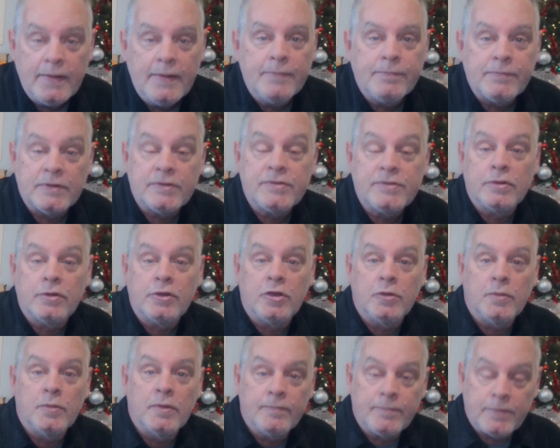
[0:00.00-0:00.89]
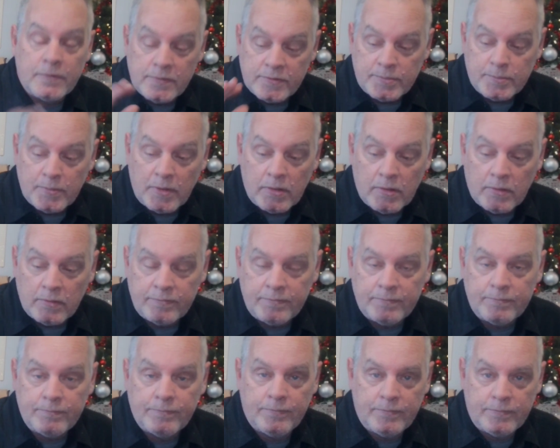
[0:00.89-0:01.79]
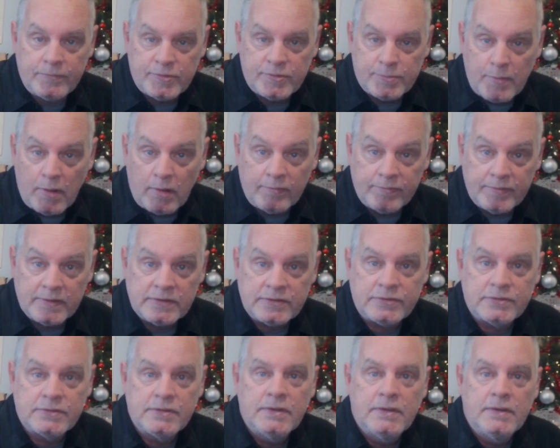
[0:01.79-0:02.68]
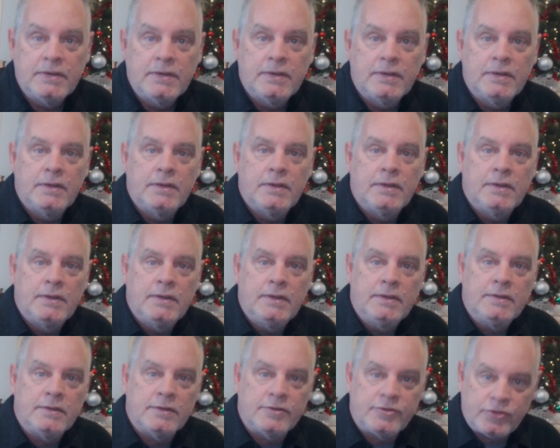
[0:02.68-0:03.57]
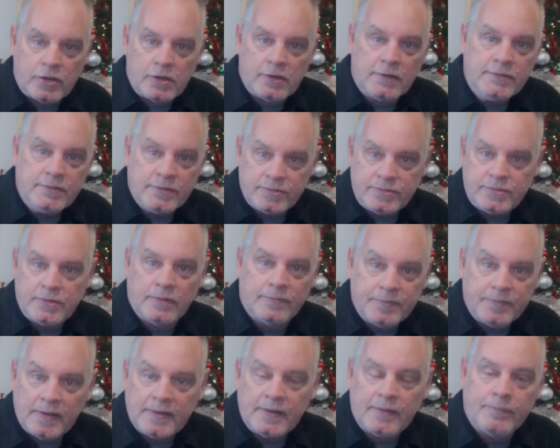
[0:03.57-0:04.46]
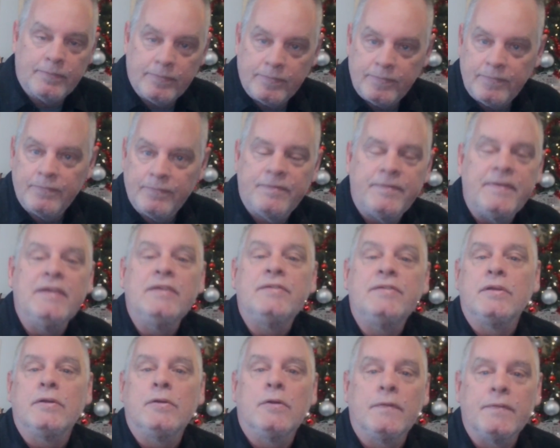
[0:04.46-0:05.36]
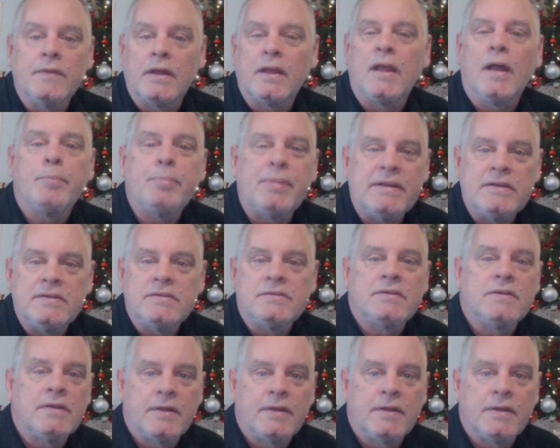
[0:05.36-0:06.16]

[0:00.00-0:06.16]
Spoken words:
They're still going for the small fish. The sharks are still fucking feasting on the guppies.